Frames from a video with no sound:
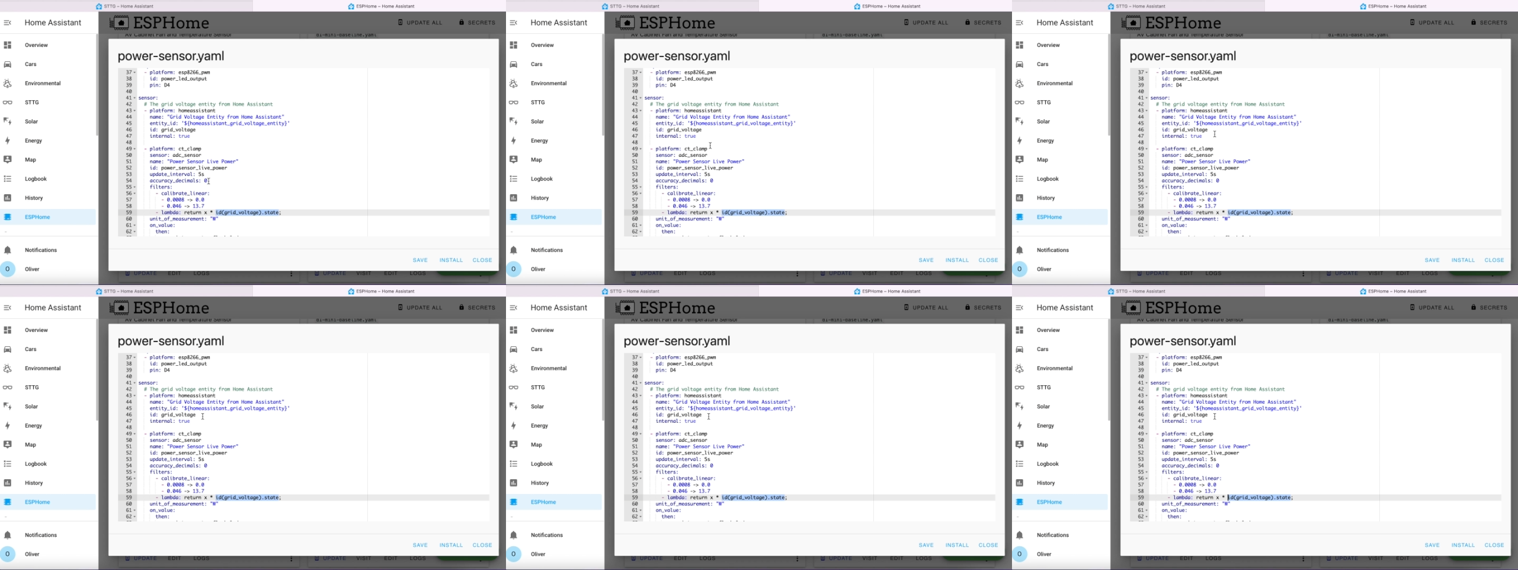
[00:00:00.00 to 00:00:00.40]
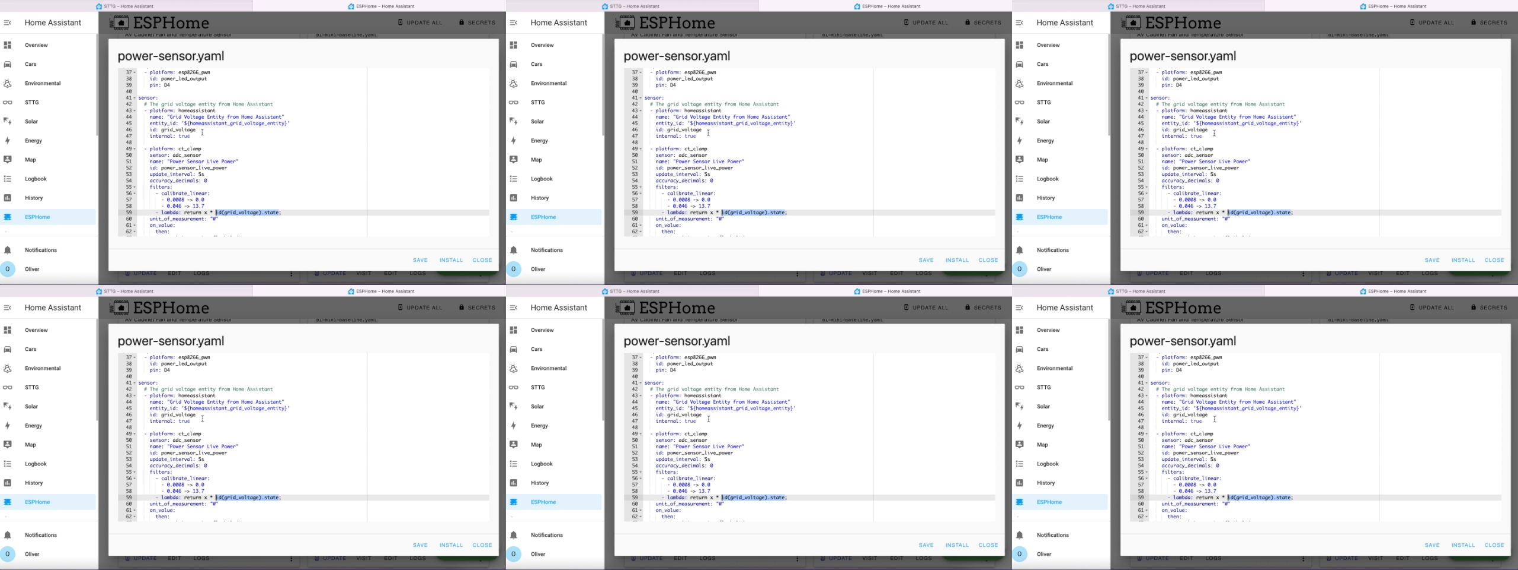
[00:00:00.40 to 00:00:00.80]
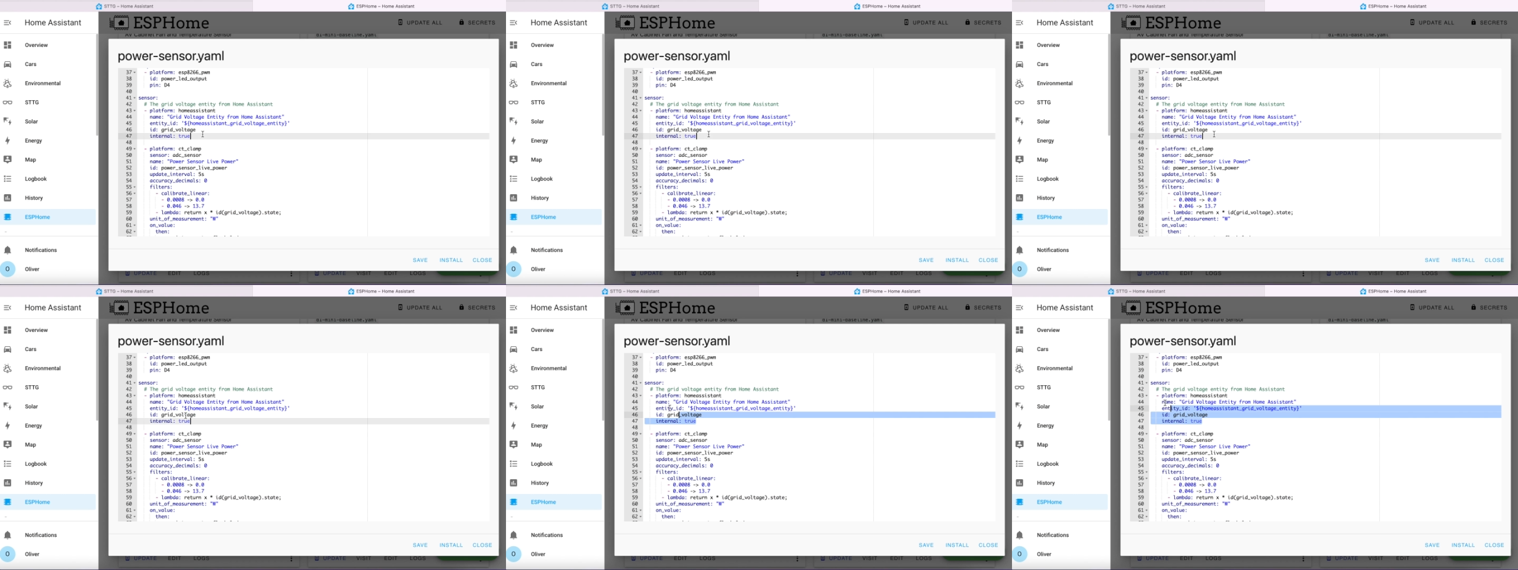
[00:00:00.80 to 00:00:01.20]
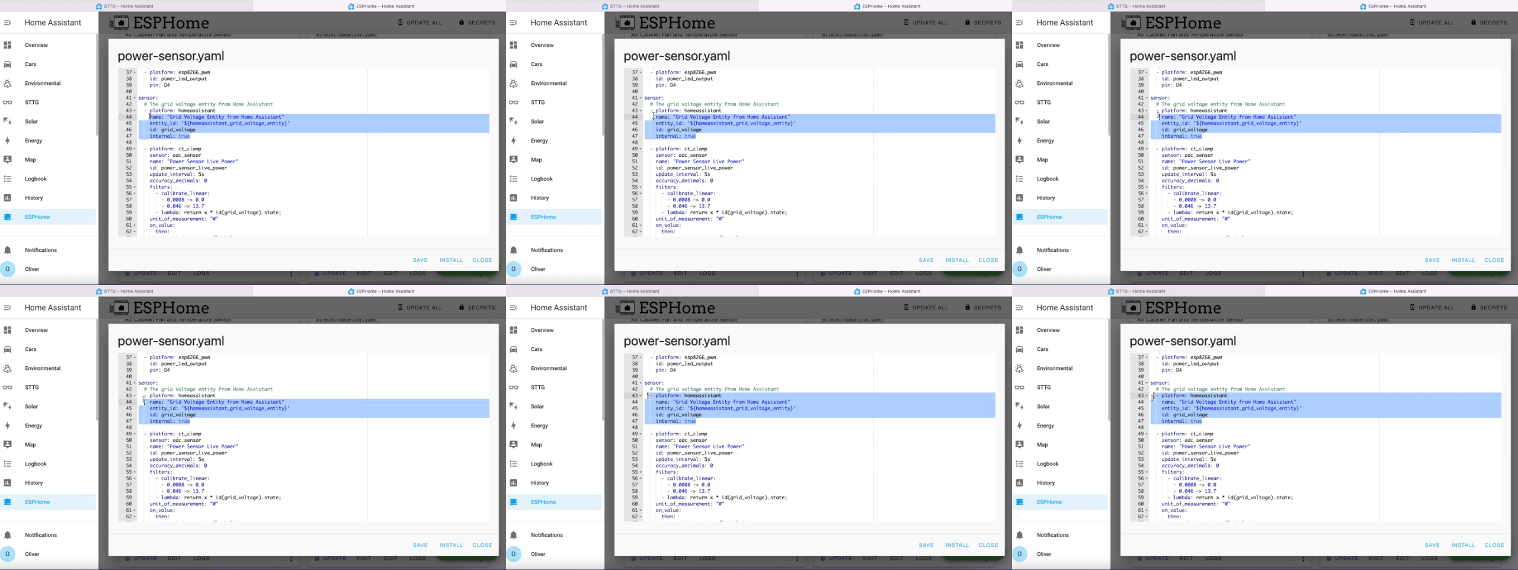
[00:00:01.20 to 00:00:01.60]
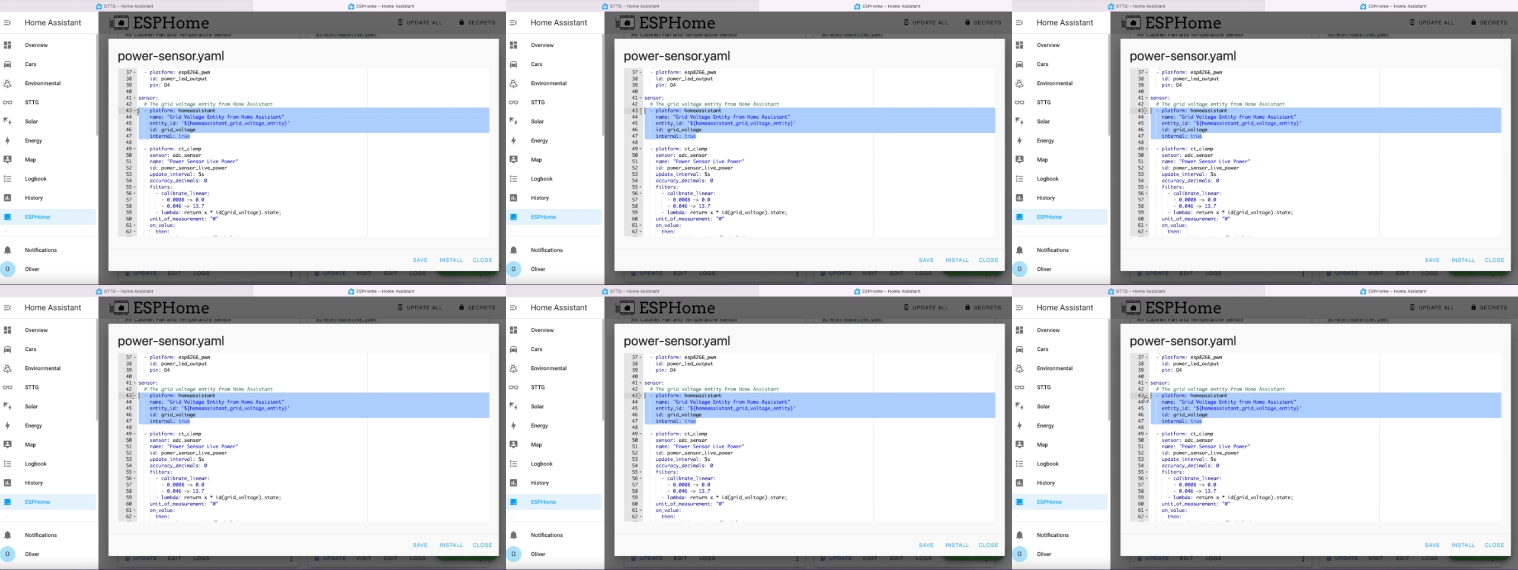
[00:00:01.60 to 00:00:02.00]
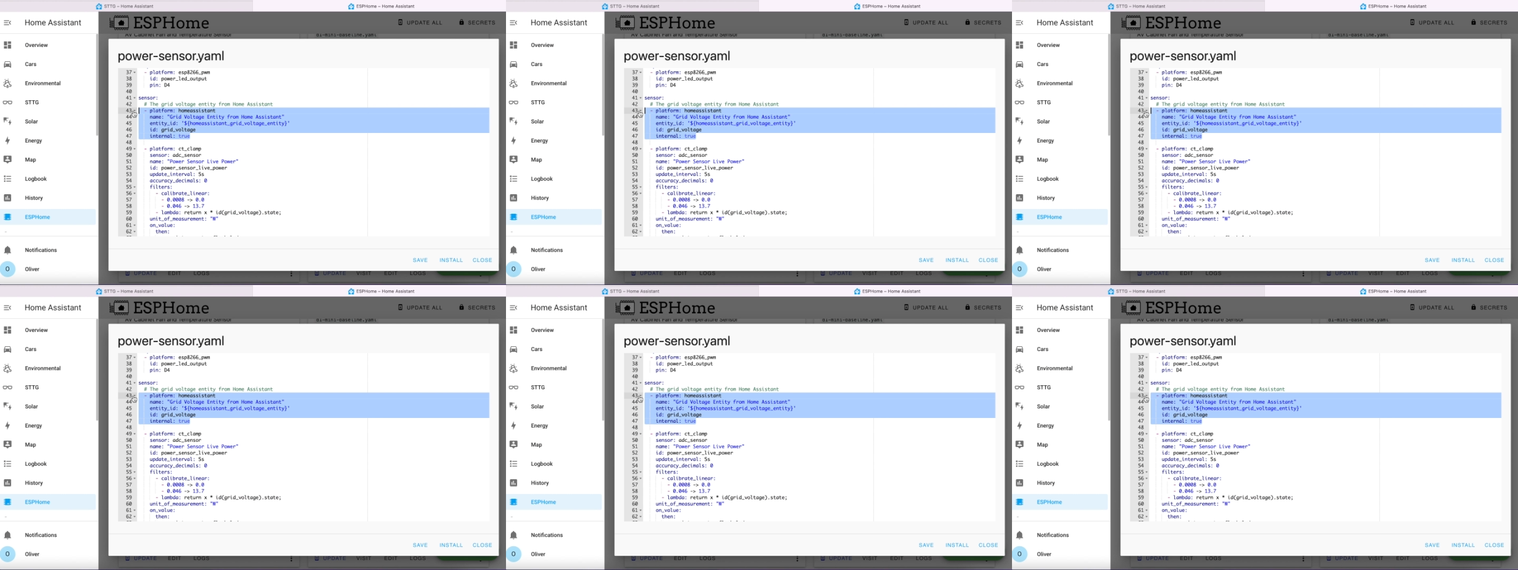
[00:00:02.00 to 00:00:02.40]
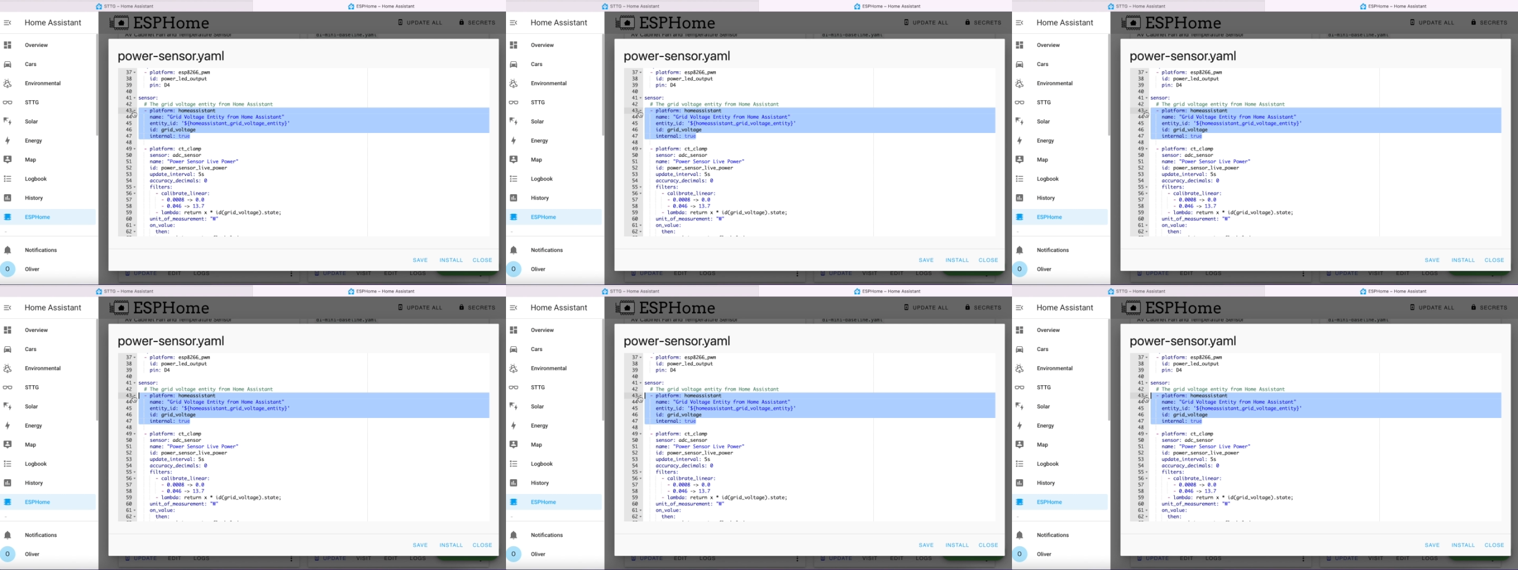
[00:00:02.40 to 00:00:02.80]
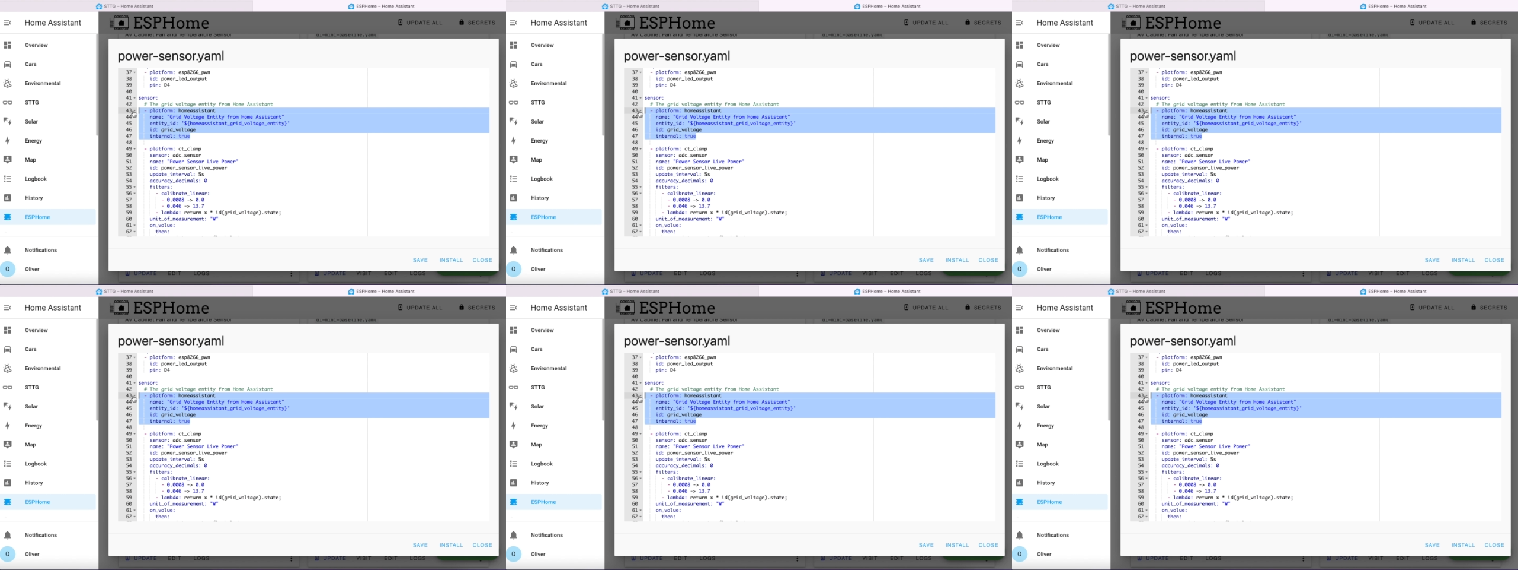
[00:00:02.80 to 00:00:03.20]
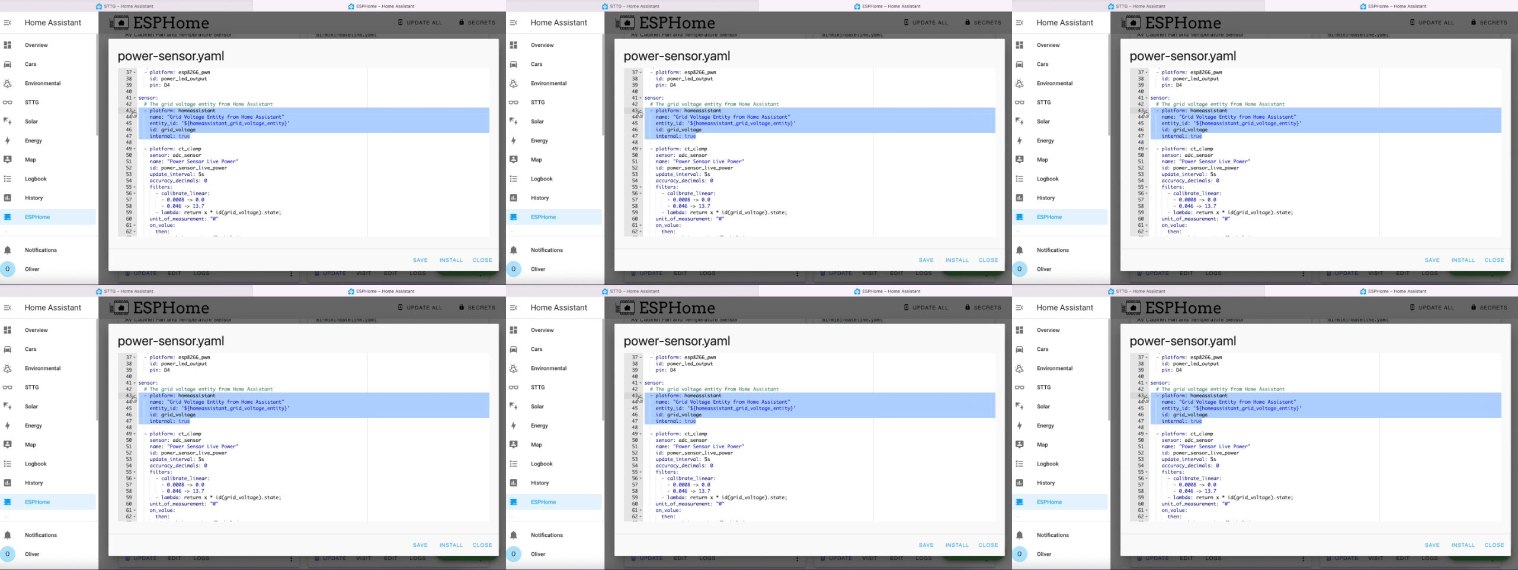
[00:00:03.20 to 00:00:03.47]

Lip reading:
[unreadable: no face in view]